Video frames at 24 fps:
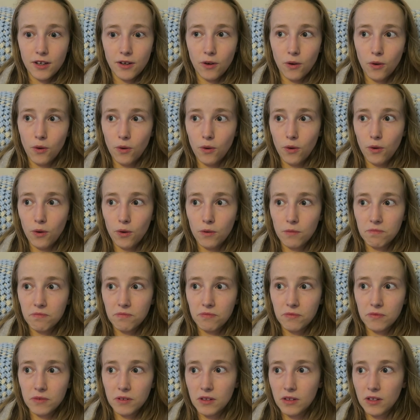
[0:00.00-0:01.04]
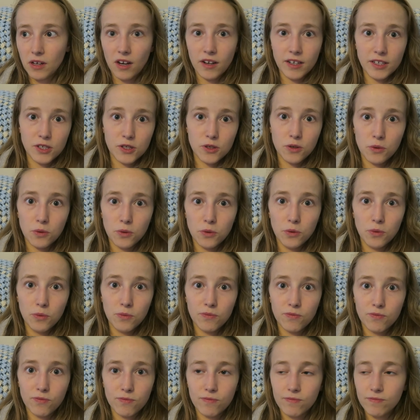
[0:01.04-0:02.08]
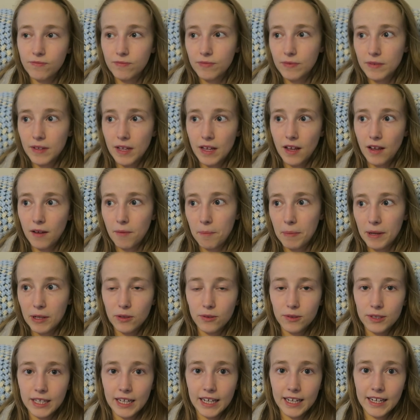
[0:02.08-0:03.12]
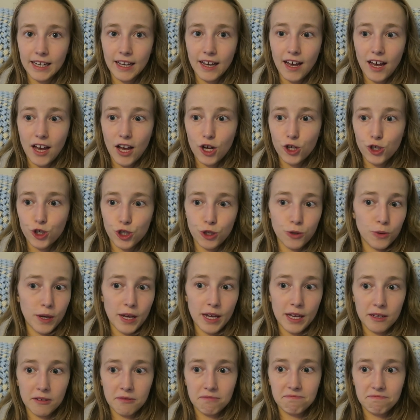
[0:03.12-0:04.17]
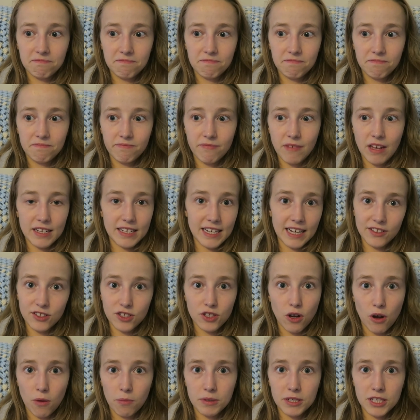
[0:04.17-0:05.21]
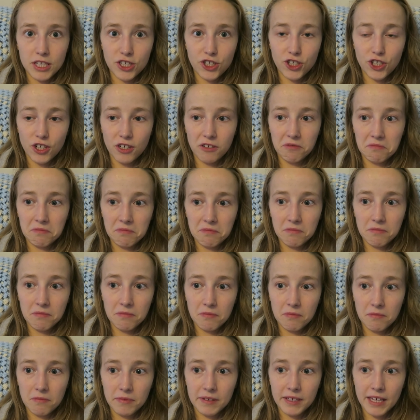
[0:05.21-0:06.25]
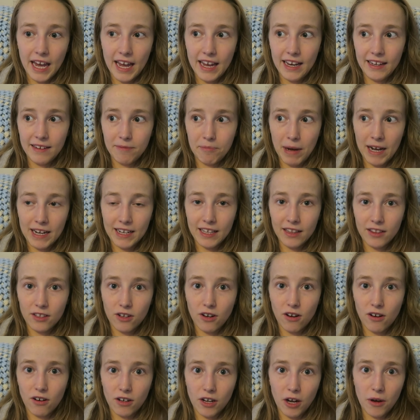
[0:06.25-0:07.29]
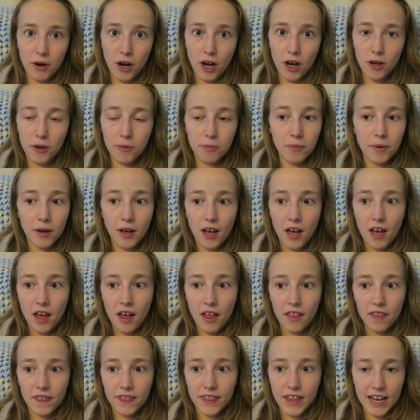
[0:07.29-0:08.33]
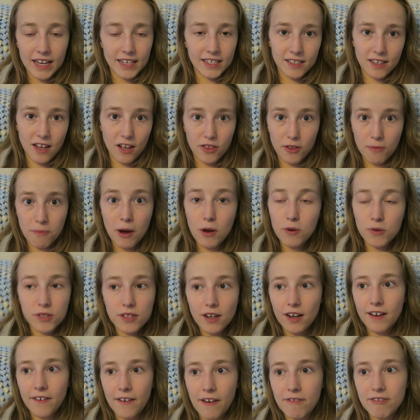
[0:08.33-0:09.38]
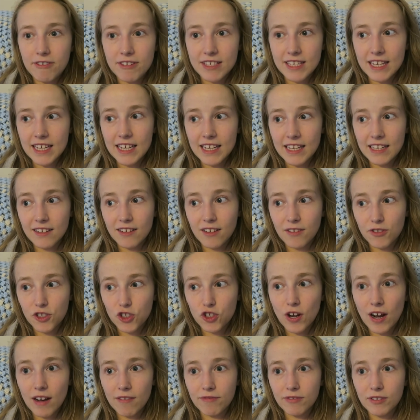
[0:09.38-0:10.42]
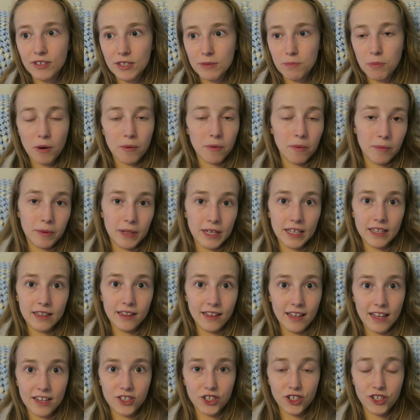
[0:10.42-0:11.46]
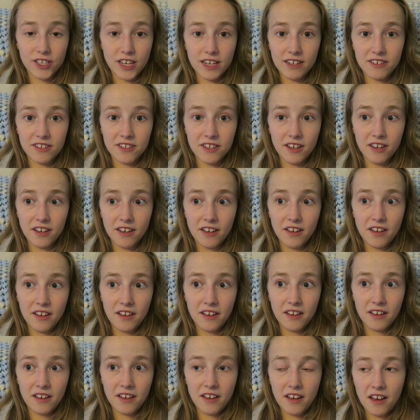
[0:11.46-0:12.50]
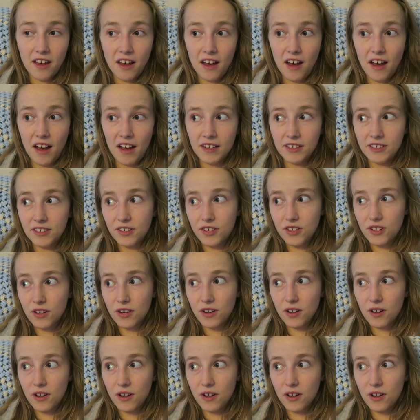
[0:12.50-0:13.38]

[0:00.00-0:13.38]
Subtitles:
or the high school building, doing a dance competition, getting back in the car and going home. That is the most I've ever seen of Stratford, is probably the leisure centre. And